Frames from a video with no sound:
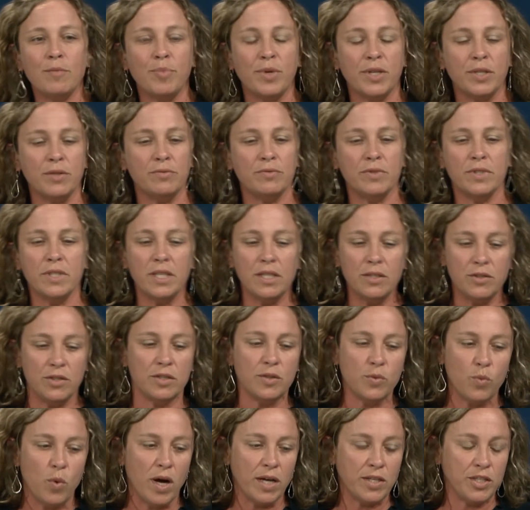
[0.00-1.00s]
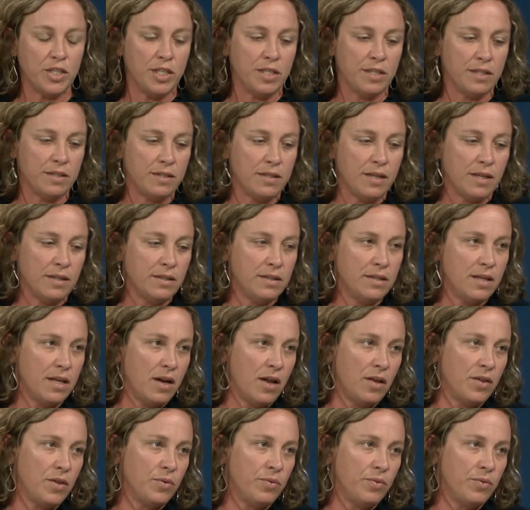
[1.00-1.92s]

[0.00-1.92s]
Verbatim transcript: but really just watching a sunset on